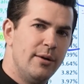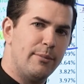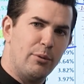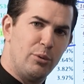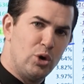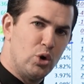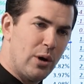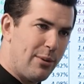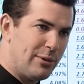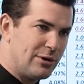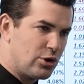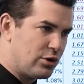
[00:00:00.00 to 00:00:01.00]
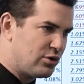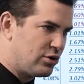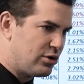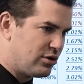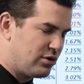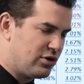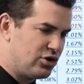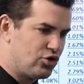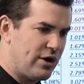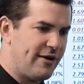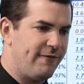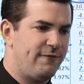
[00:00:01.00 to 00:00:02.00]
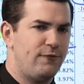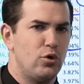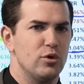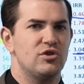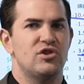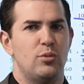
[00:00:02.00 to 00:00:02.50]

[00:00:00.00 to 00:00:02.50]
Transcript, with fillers: but we do not want to try to force